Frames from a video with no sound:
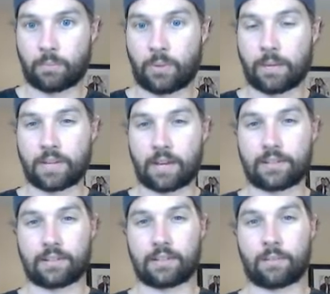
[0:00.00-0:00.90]
pips.
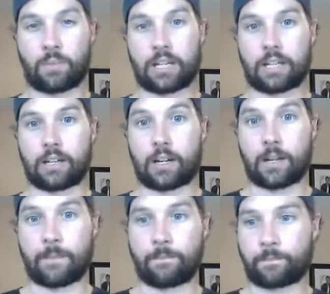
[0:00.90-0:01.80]
Obviously, depending
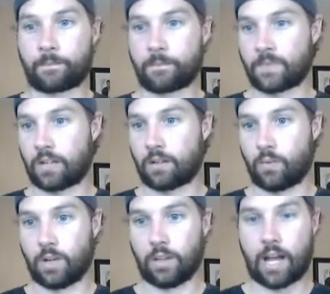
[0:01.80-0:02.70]
on
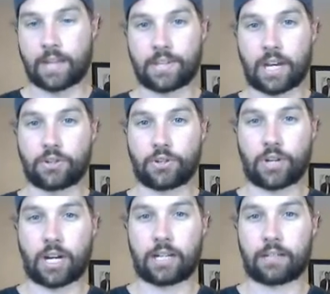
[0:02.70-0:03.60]
what lot size you're
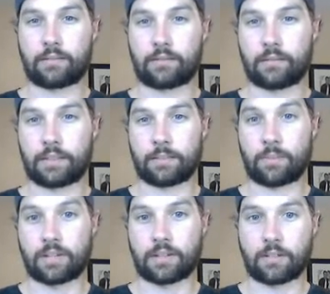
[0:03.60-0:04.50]
trading, it
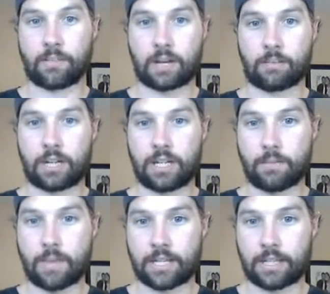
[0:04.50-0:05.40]
depends on the amount of money you're
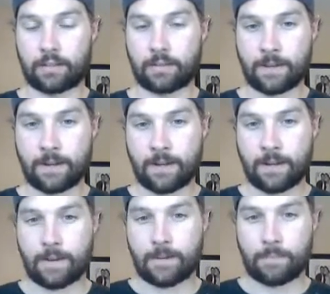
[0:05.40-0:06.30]
making.
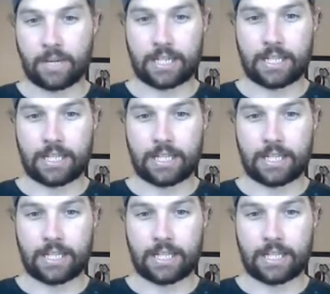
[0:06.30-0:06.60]
But